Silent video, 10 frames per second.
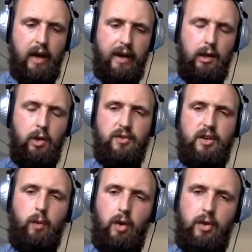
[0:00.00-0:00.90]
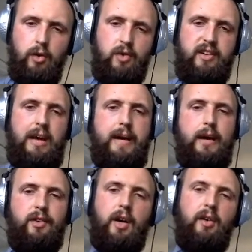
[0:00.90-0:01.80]
And I looked at what the Nauticam
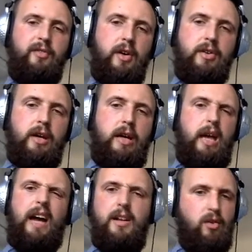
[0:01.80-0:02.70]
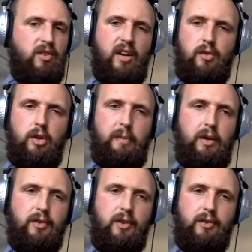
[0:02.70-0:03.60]
housing offered and it just ticked all the
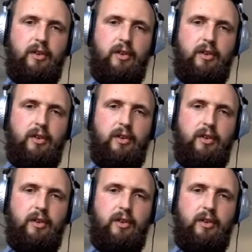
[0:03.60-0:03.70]
boxes.